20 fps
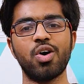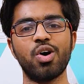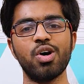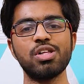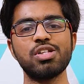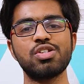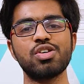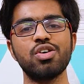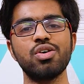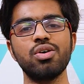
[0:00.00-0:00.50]

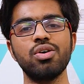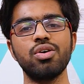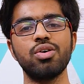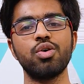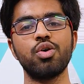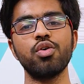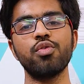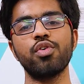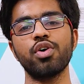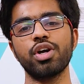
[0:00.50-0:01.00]
Also,
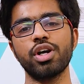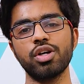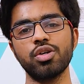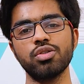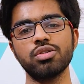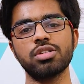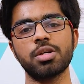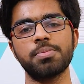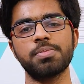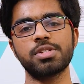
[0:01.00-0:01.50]
don't forget
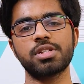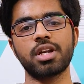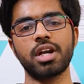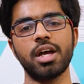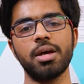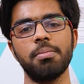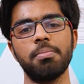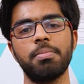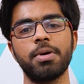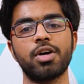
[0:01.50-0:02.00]
to
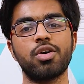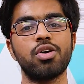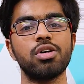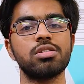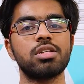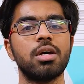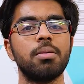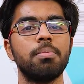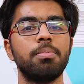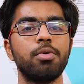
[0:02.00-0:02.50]
subscribe
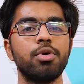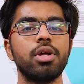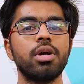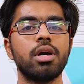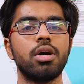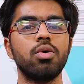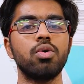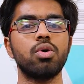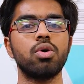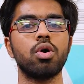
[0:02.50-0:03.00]
because I'm
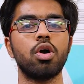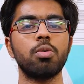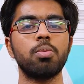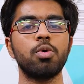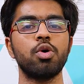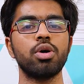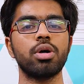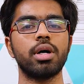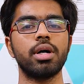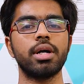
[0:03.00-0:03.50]
putting out lot
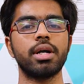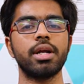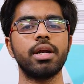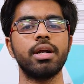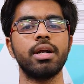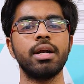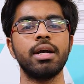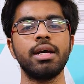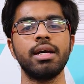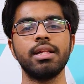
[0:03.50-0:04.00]
more
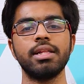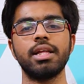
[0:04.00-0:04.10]
content